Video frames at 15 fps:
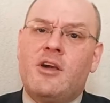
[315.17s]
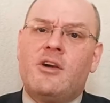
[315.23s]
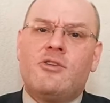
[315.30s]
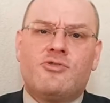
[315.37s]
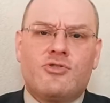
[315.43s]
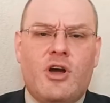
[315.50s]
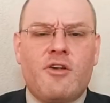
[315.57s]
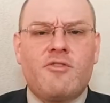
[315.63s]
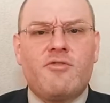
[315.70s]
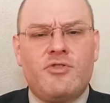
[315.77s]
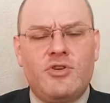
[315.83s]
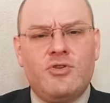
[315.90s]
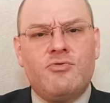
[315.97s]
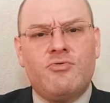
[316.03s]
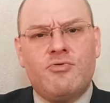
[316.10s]
just
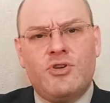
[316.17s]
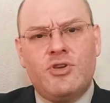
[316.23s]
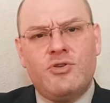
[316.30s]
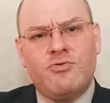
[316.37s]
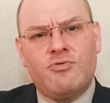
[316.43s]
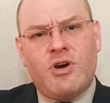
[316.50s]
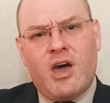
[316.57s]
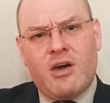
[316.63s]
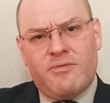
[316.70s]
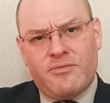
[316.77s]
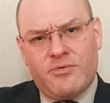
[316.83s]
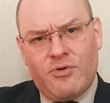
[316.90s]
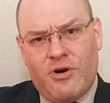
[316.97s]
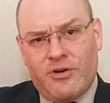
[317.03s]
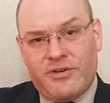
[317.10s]
you have
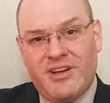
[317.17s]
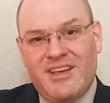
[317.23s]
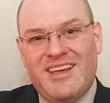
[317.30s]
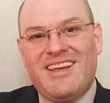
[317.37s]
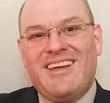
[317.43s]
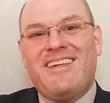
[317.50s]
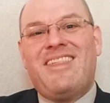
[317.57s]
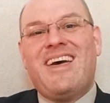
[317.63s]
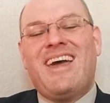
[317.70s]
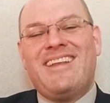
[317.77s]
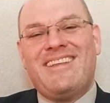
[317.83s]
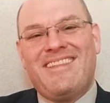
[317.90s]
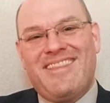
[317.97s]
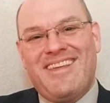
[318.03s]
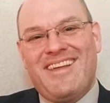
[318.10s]
not,
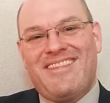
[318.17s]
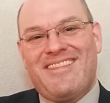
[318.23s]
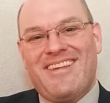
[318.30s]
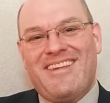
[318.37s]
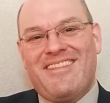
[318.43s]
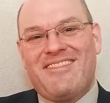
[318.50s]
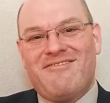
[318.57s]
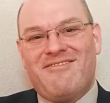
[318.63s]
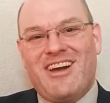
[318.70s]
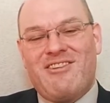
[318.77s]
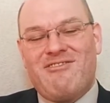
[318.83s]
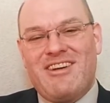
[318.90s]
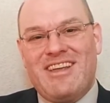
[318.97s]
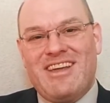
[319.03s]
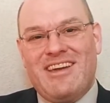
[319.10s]
then this is
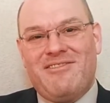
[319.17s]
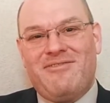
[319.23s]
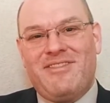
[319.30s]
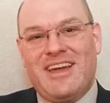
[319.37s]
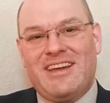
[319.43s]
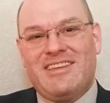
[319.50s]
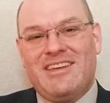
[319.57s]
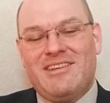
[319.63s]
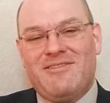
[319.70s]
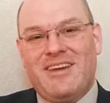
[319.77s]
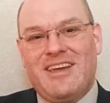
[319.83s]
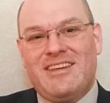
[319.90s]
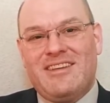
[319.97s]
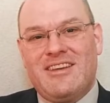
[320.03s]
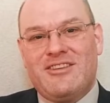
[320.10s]
very effective
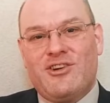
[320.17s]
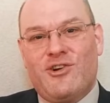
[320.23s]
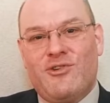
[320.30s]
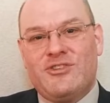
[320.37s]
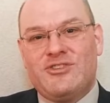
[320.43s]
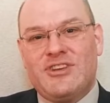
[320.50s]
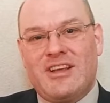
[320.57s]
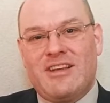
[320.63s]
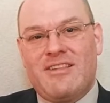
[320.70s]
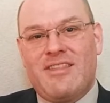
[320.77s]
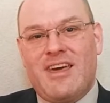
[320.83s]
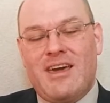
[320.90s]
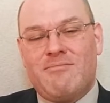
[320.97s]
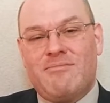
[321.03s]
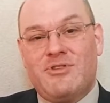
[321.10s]
in encouraging
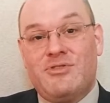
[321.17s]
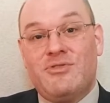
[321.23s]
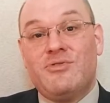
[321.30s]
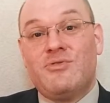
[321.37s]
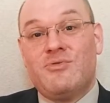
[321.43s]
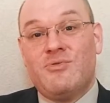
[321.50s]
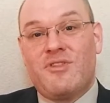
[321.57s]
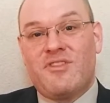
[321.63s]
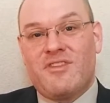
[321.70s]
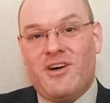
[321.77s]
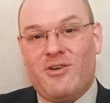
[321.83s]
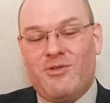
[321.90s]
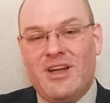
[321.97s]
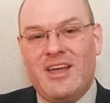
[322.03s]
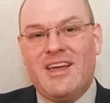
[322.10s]
them to do
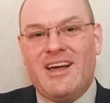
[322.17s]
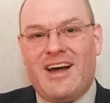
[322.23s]
so.